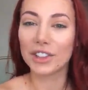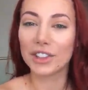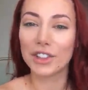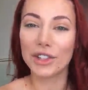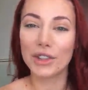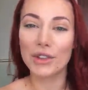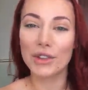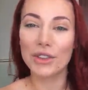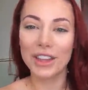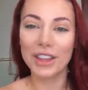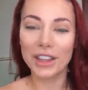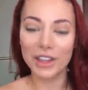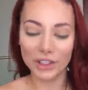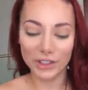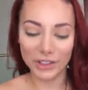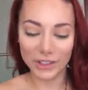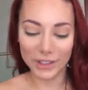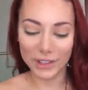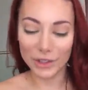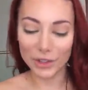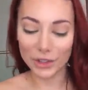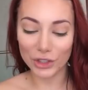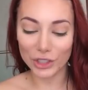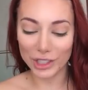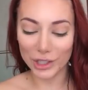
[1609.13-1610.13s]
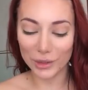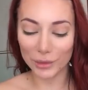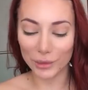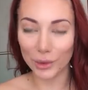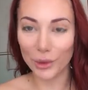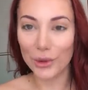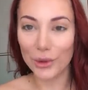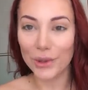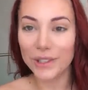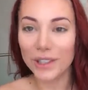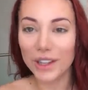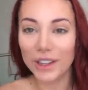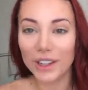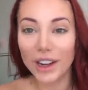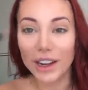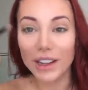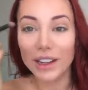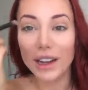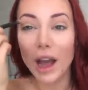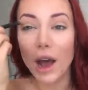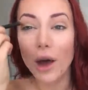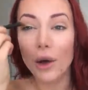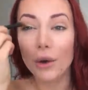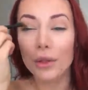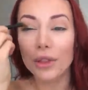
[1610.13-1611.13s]
do you think sushi rolls are
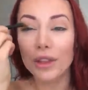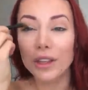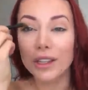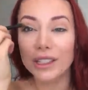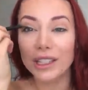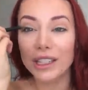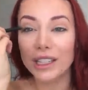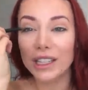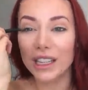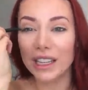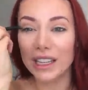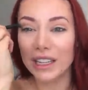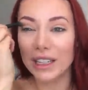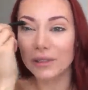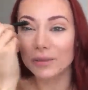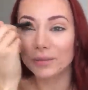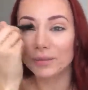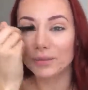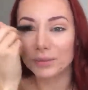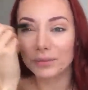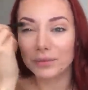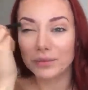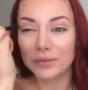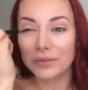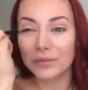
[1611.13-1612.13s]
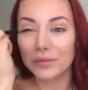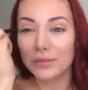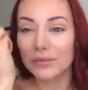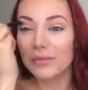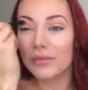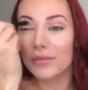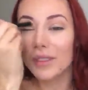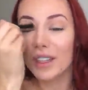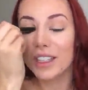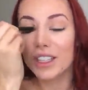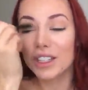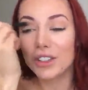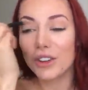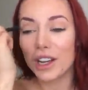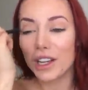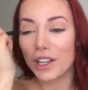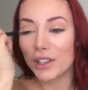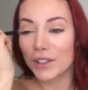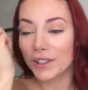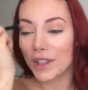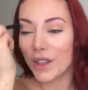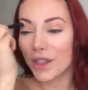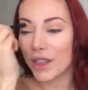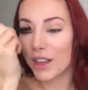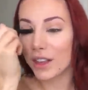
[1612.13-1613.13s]
unhealthy to eat? You know, I
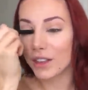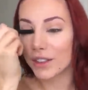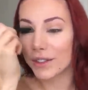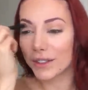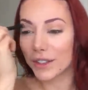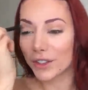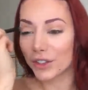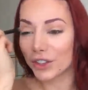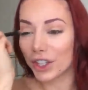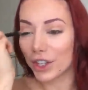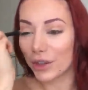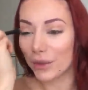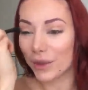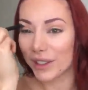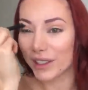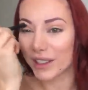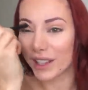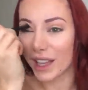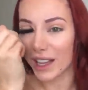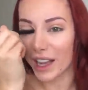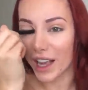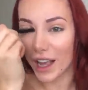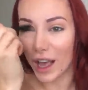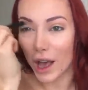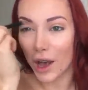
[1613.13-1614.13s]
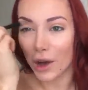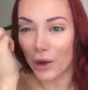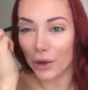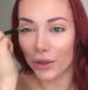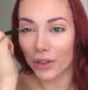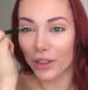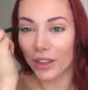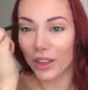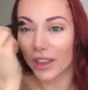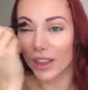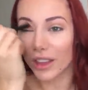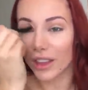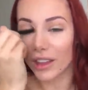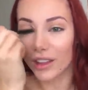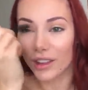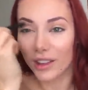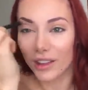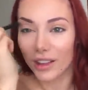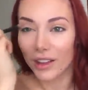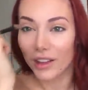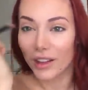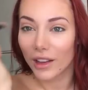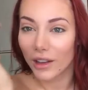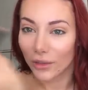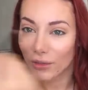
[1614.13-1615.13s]
used to think sushi was like a healthy
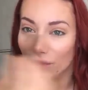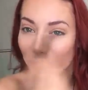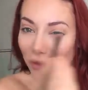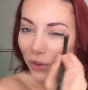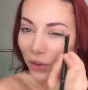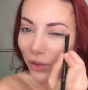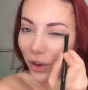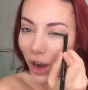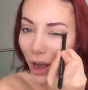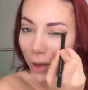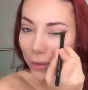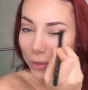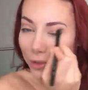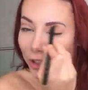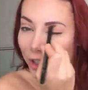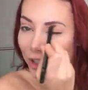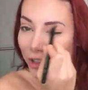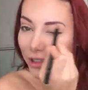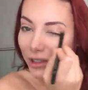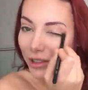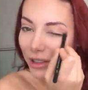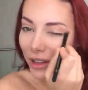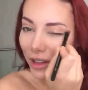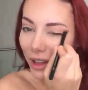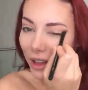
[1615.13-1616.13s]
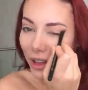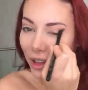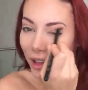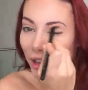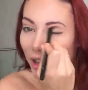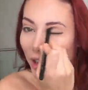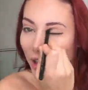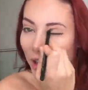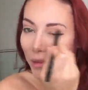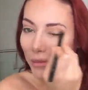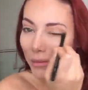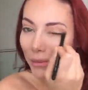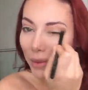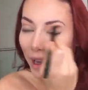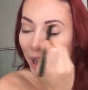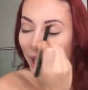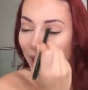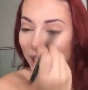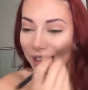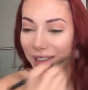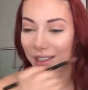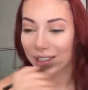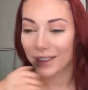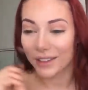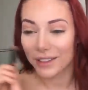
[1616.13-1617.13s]
food option,
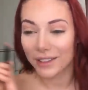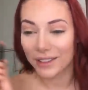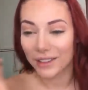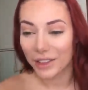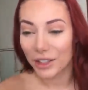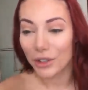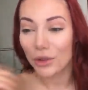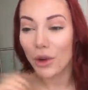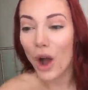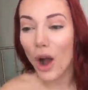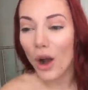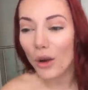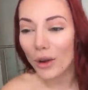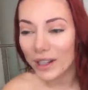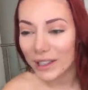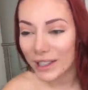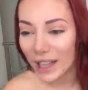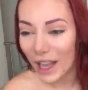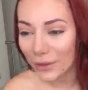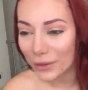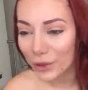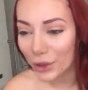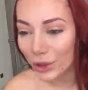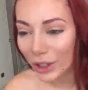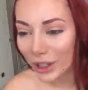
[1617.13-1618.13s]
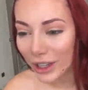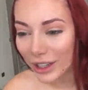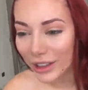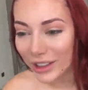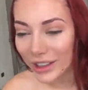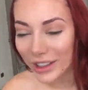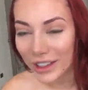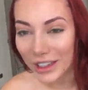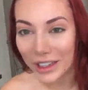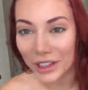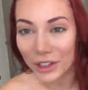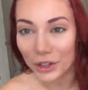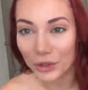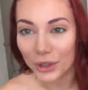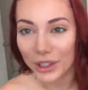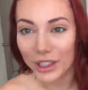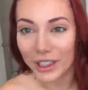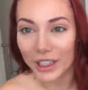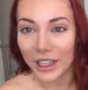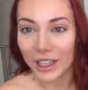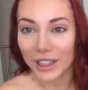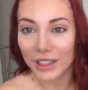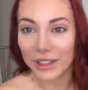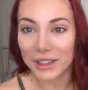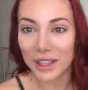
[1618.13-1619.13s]
but you always have to look in the
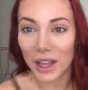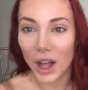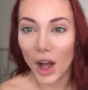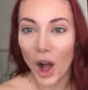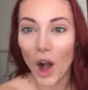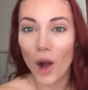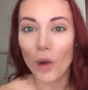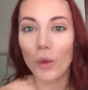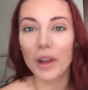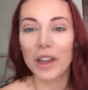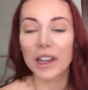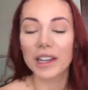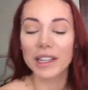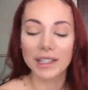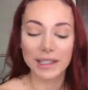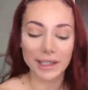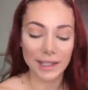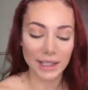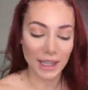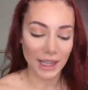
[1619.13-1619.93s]
ingredients, always.